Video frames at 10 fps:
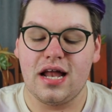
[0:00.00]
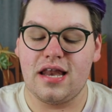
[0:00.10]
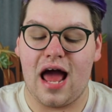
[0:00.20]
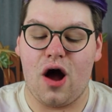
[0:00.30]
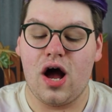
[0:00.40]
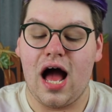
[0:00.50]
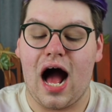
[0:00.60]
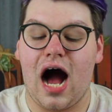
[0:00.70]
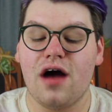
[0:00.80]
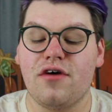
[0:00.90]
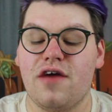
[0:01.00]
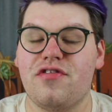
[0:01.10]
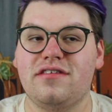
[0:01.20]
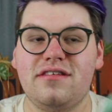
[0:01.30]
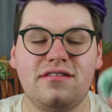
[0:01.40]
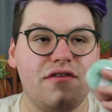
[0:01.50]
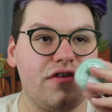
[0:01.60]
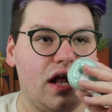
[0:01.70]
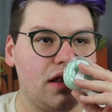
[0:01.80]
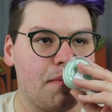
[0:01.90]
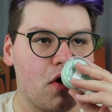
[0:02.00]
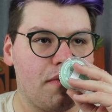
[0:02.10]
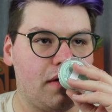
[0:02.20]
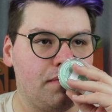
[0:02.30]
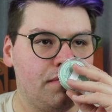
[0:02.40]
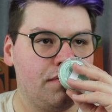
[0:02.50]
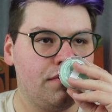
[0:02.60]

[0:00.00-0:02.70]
Now, if this is the vanilla bourbon,